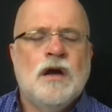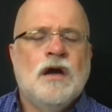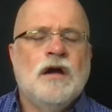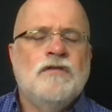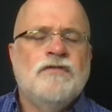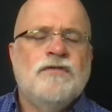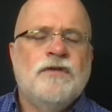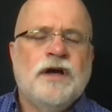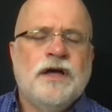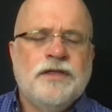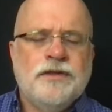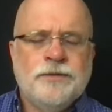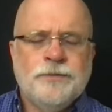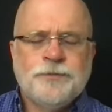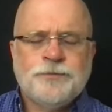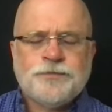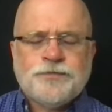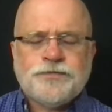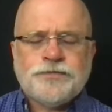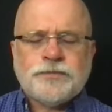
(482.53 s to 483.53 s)
Our
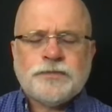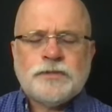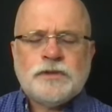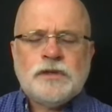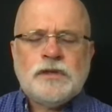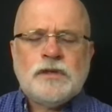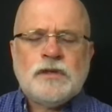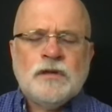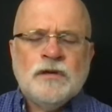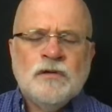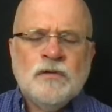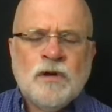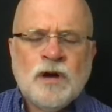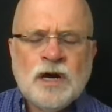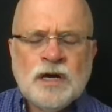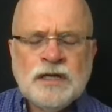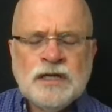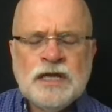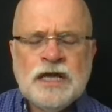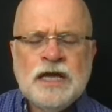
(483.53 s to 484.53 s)
Father, who
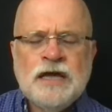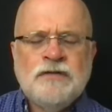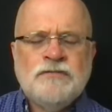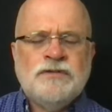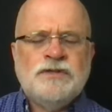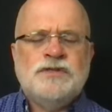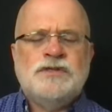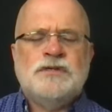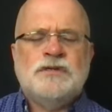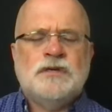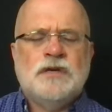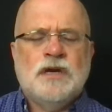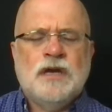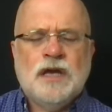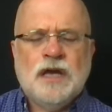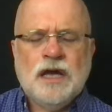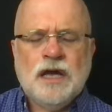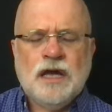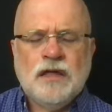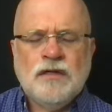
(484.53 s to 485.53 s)
art in the heavens,
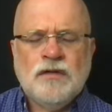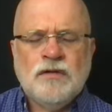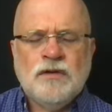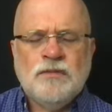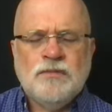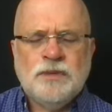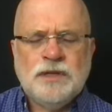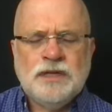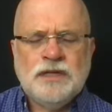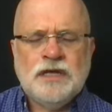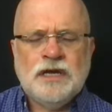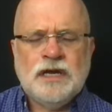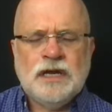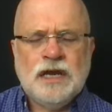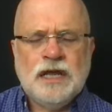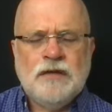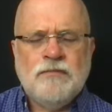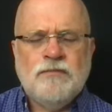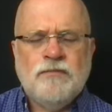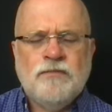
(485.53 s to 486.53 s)
hallowed be thy
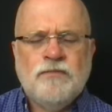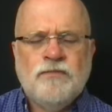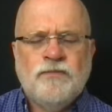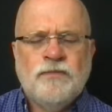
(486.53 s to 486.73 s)
name.